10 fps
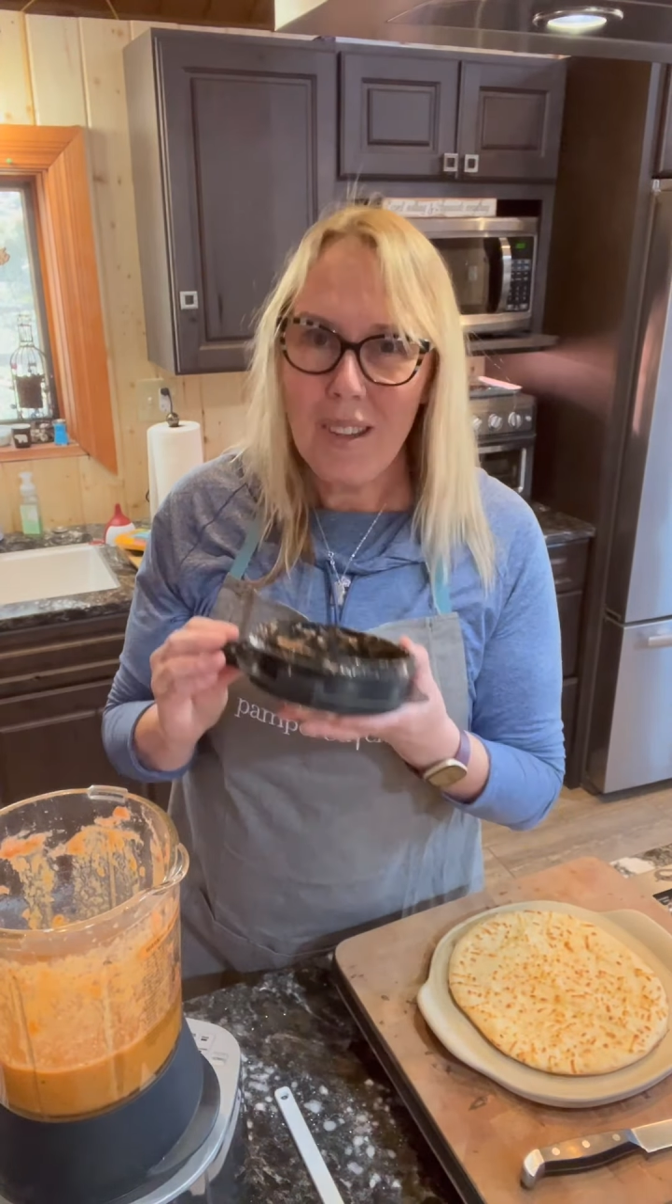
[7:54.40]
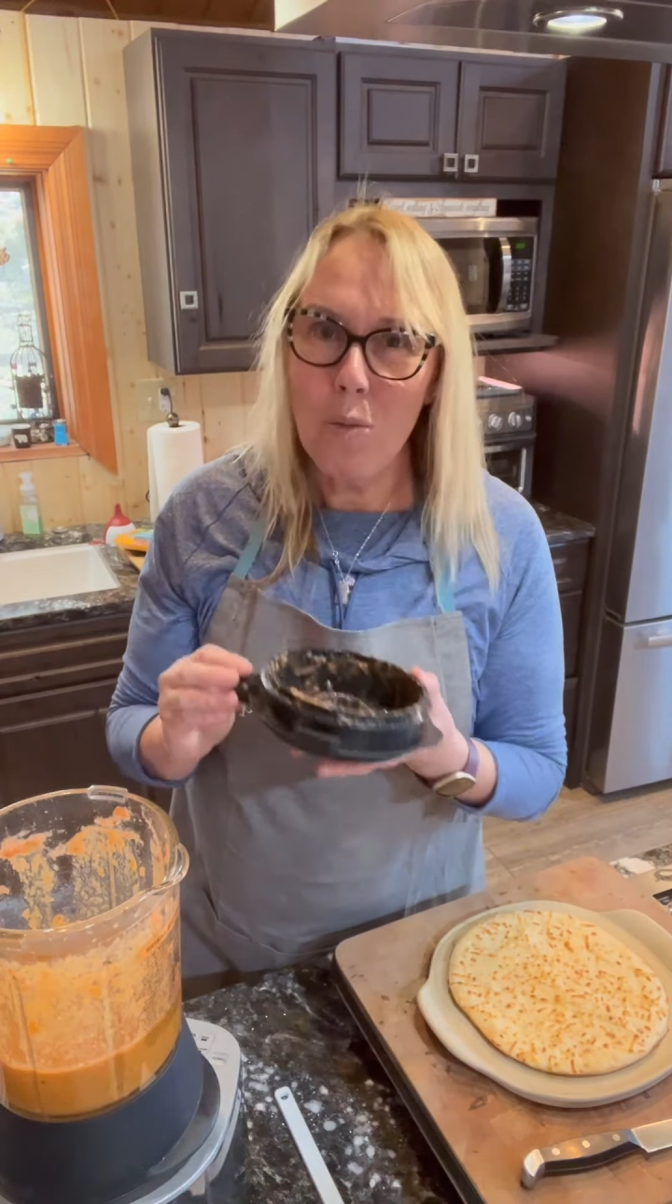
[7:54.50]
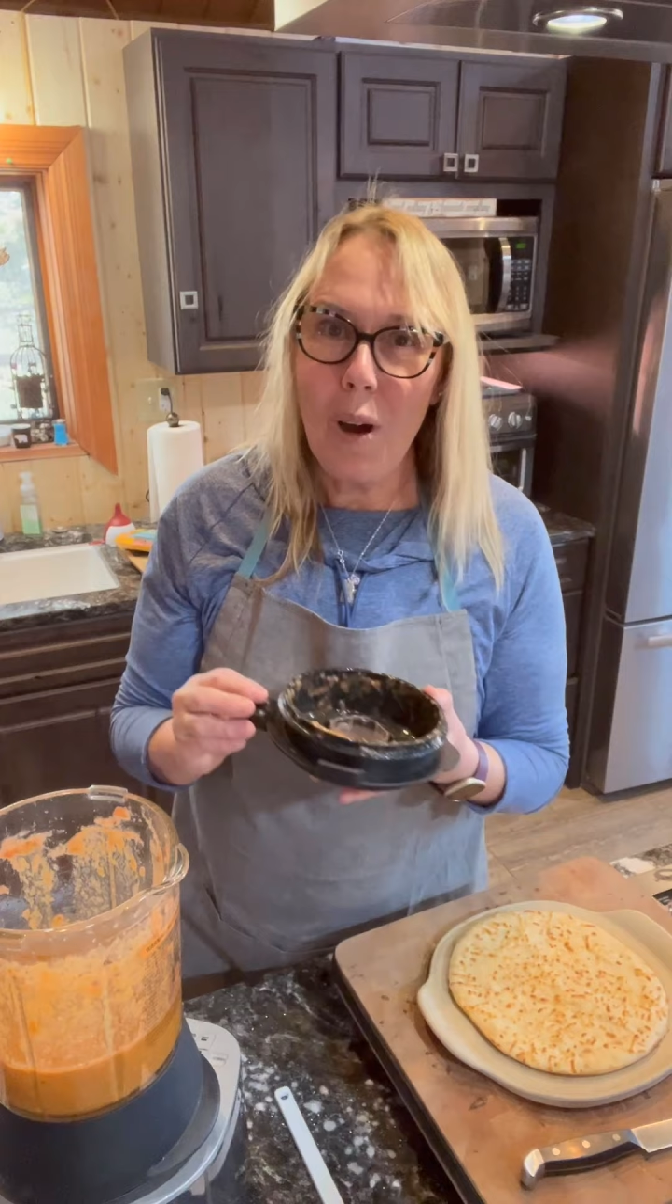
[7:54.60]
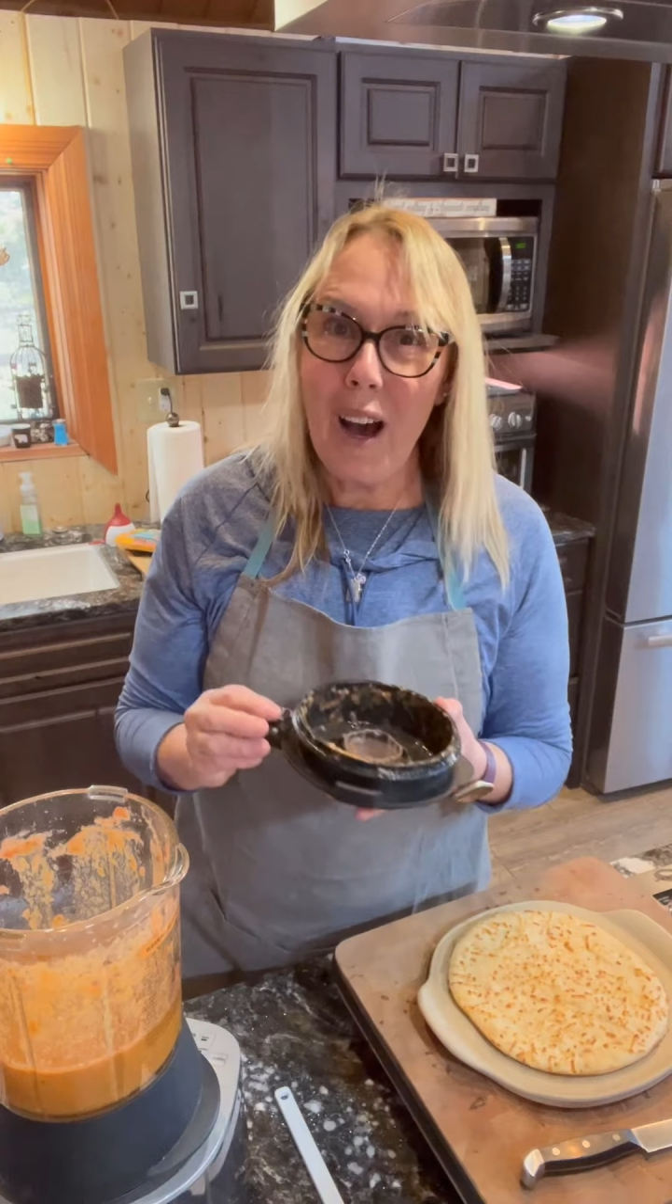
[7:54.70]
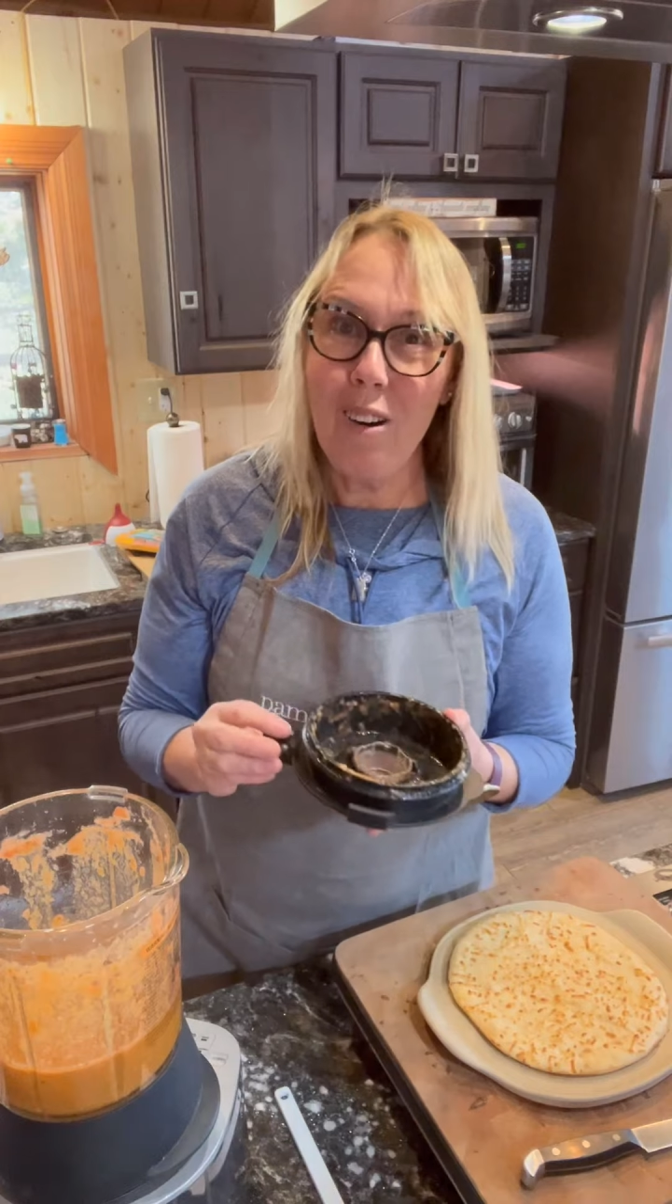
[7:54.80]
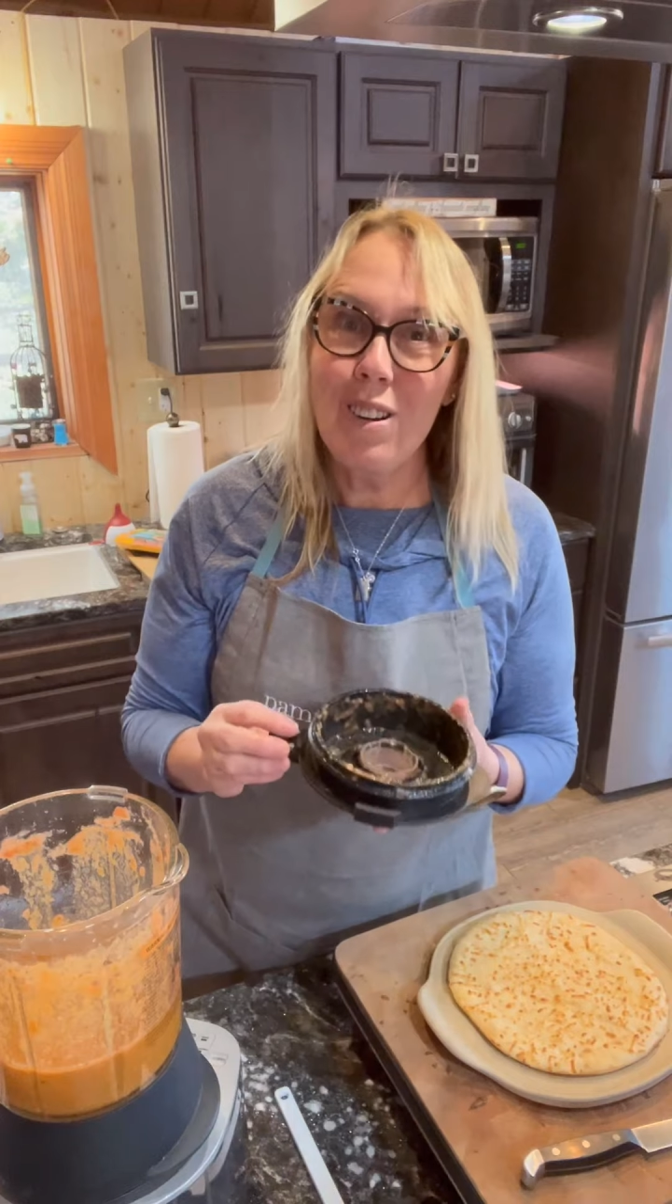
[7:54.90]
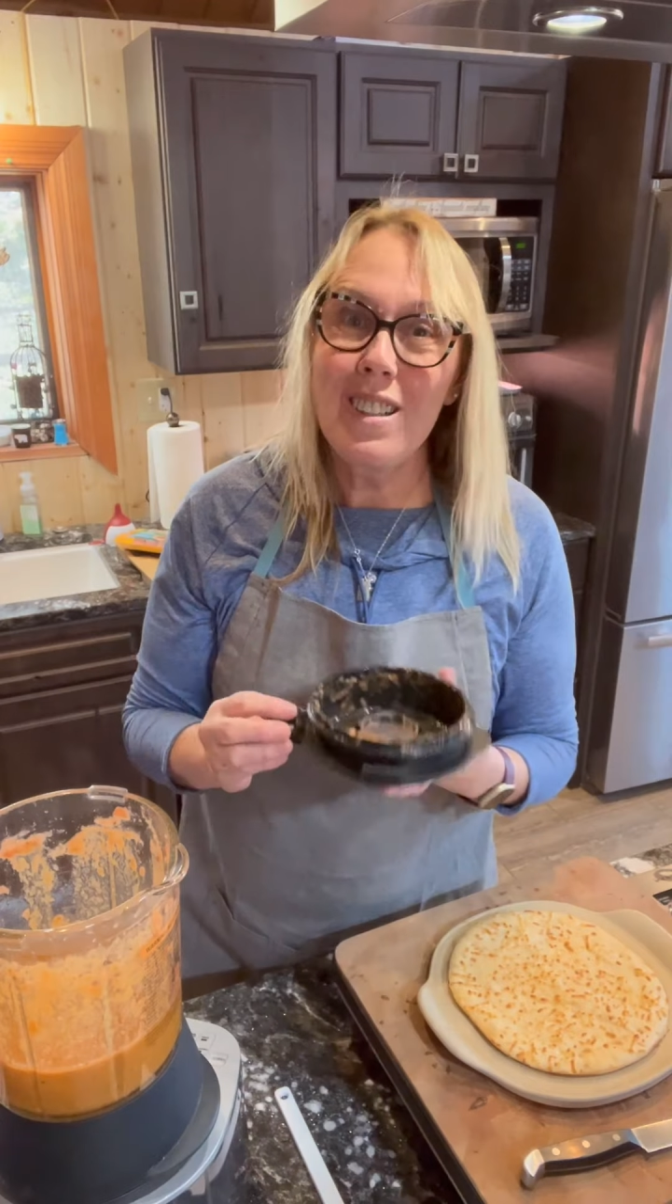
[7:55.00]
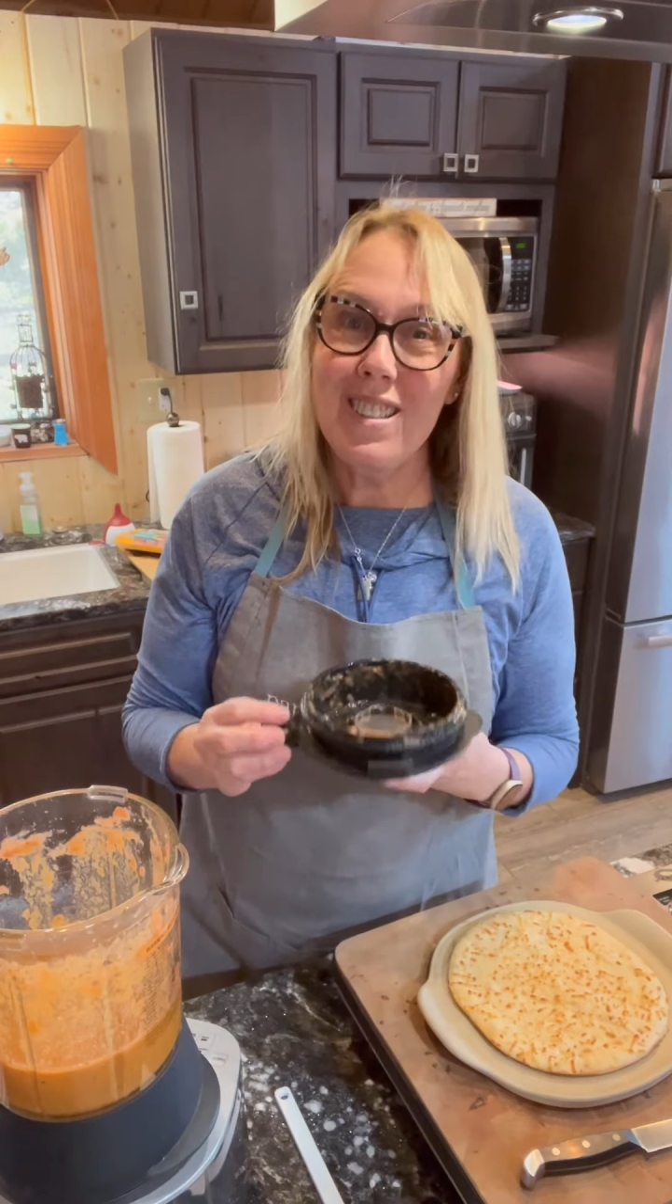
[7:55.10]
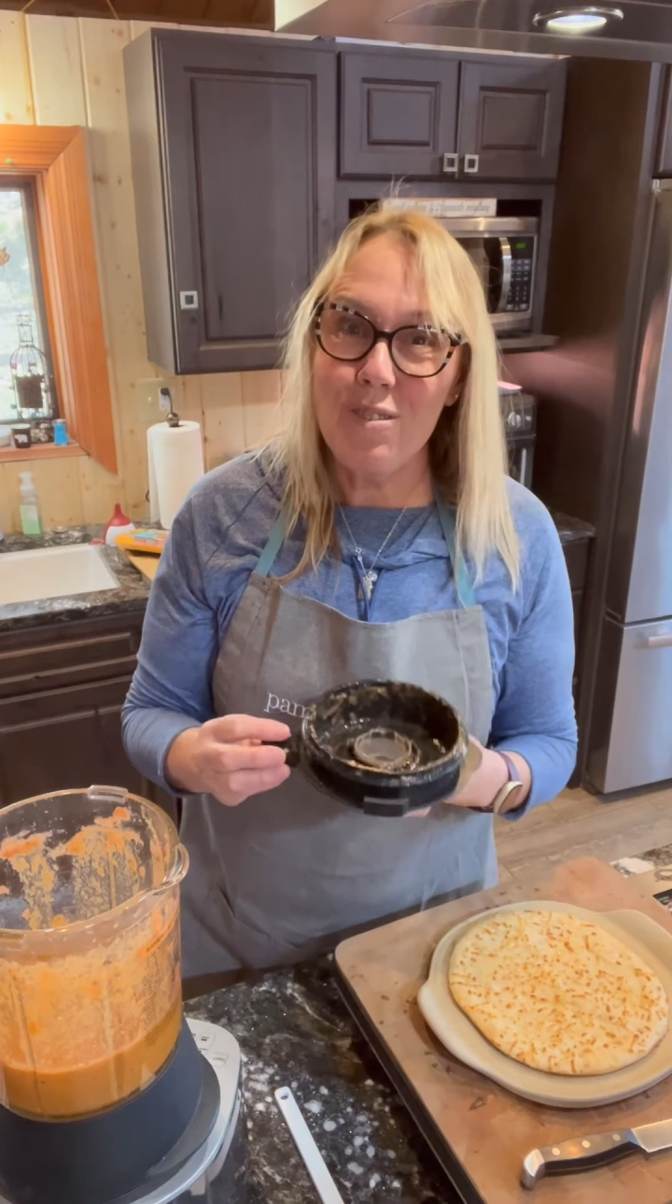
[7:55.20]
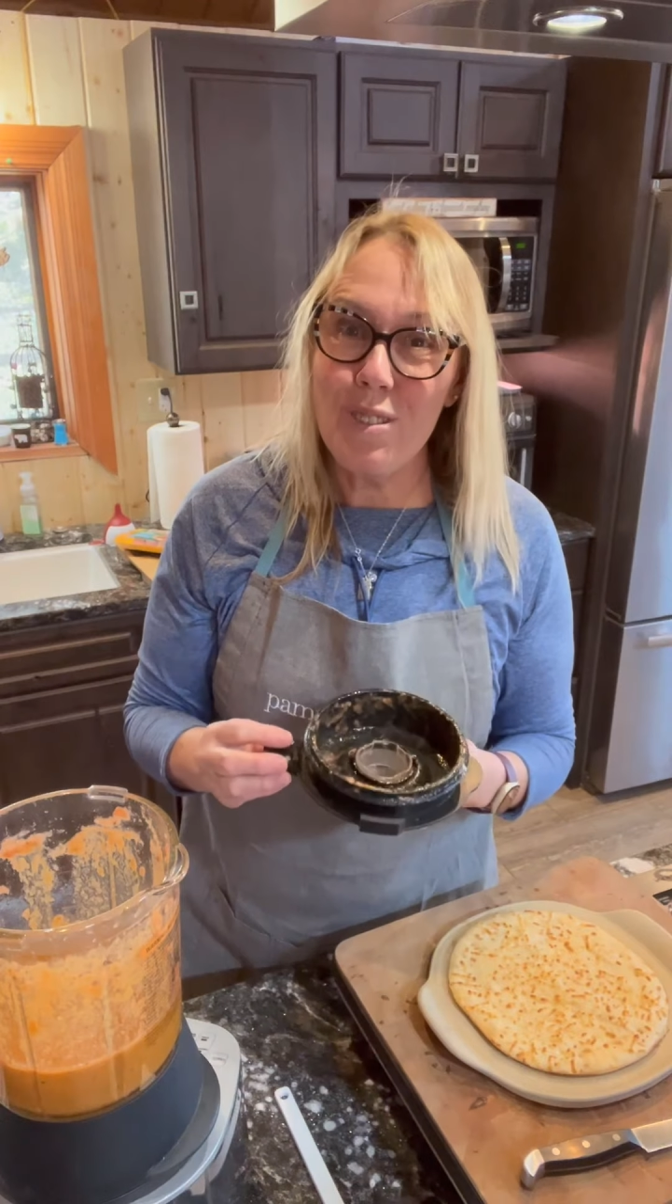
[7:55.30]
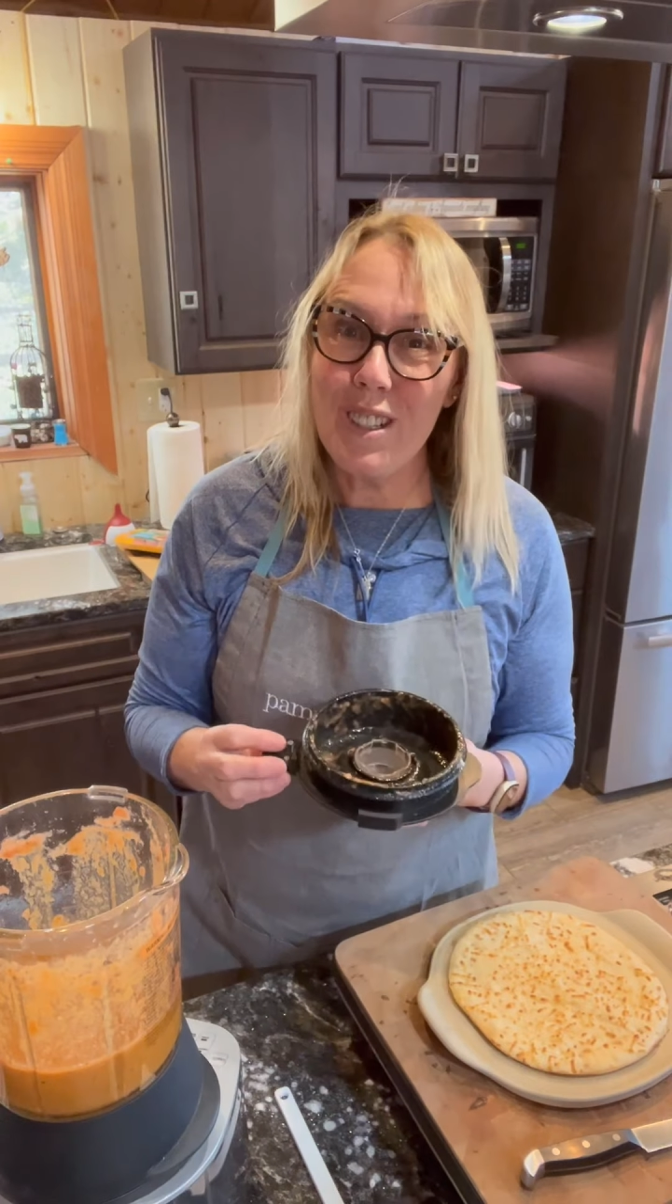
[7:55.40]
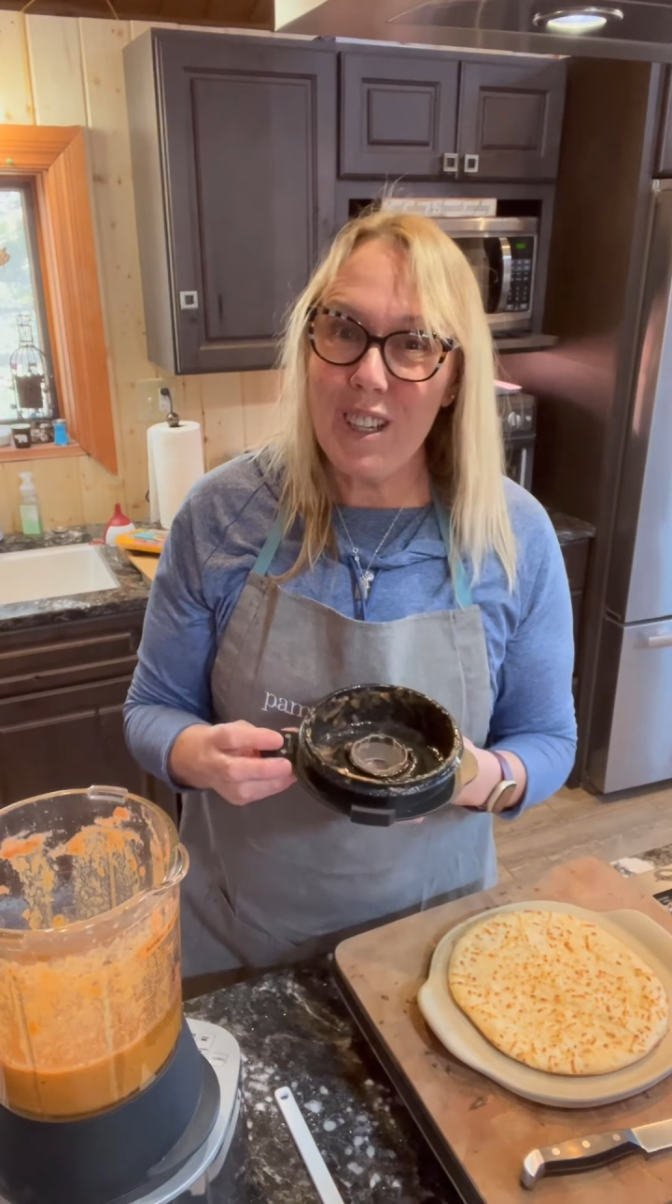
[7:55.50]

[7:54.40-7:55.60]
Wow, really